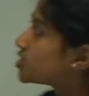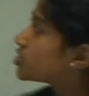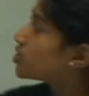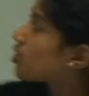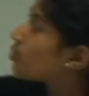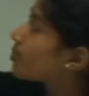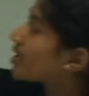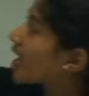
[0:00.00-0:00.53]

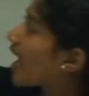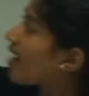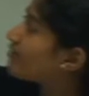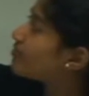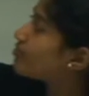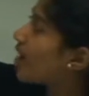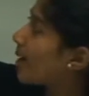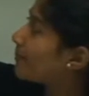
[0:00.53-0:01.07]
So we
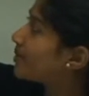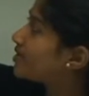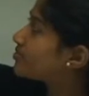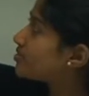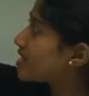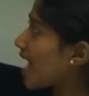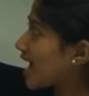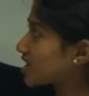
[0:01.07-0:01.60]
have
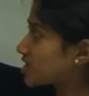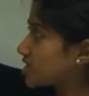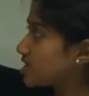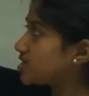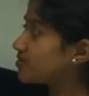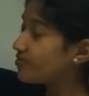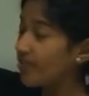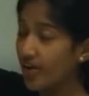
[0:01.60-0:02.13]
rapid
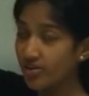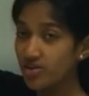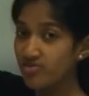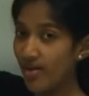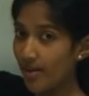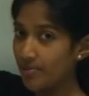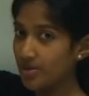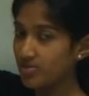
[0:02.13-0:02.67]
reactions,
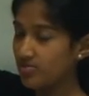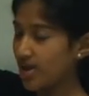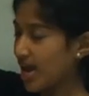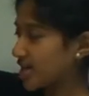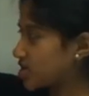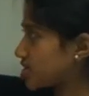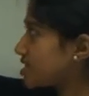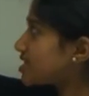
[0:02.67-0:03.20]
very rapid
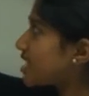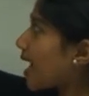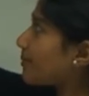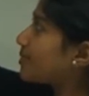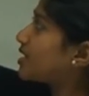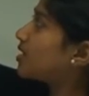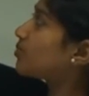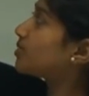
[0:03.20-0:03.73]
reactions
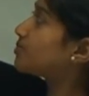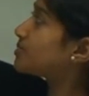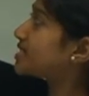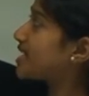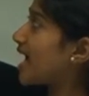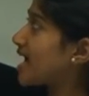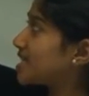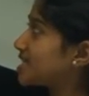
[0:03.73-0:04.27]
happening with
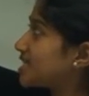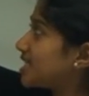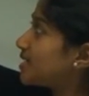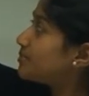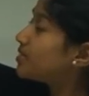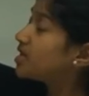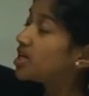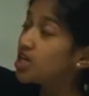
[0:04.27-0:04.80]

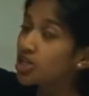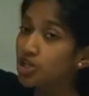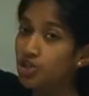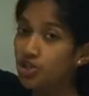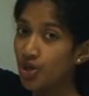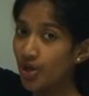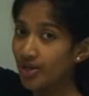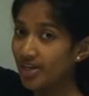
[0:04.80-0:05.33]
potassium,
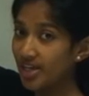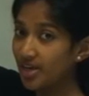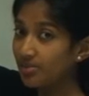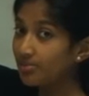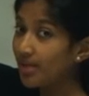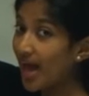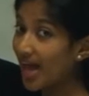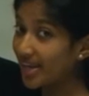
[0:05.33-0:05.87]

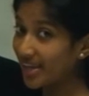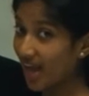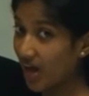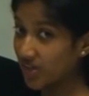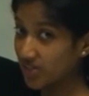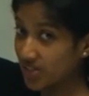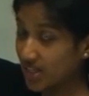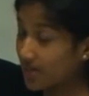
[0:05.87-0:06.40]
sodium and
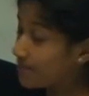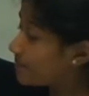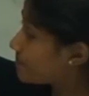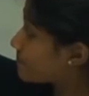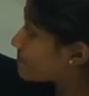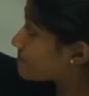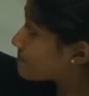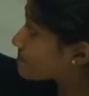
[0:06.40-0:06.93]
calcium.
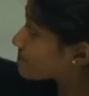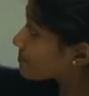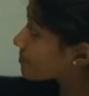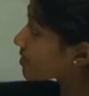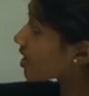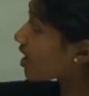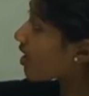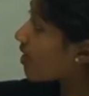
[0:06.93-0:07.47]

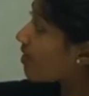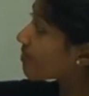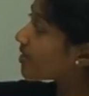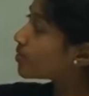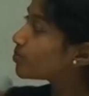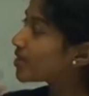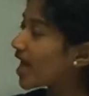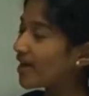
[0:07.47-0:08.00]

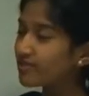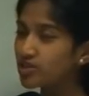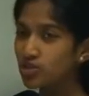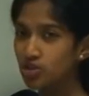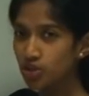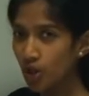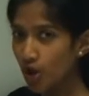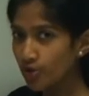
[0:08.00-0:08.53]
Then we have
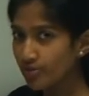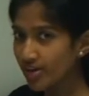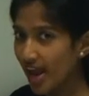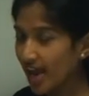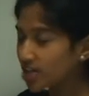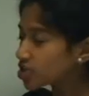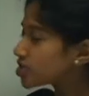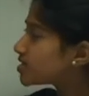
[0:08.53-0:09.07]
slow
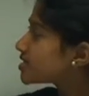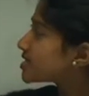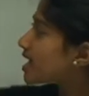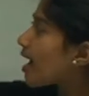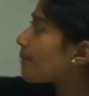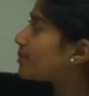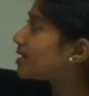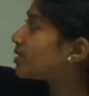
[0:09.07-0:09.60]
reactions
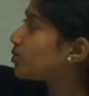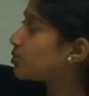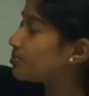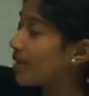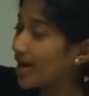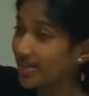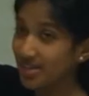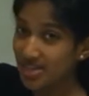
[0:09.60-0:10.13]
happening
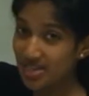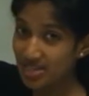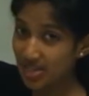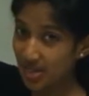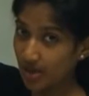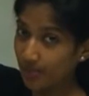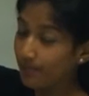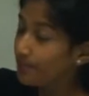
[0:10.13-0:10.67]
with
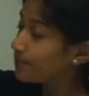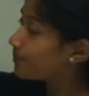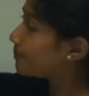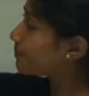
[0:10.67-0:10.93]
magnesium.